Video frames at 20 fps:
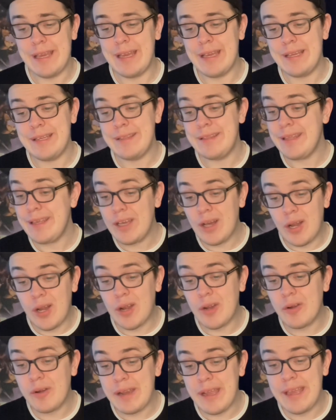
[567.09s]
And they
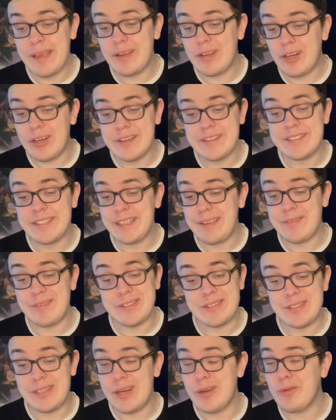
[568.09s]
are, and honestly, if
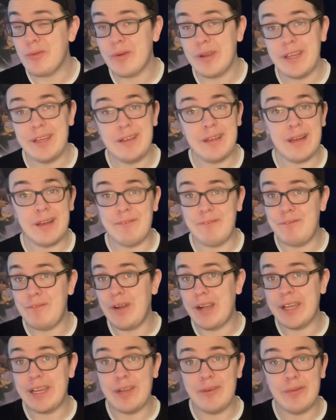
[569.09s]
it's done right,
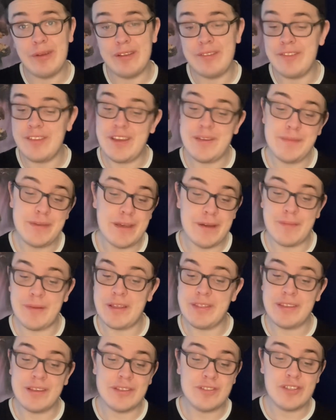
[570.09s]
fucking right, sign me up. I
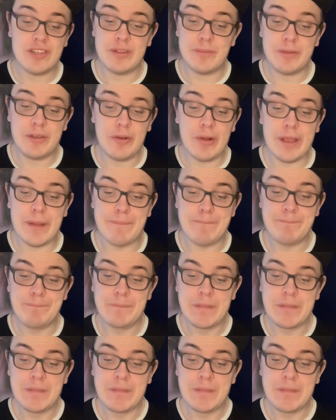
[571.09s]
think it's going to be great.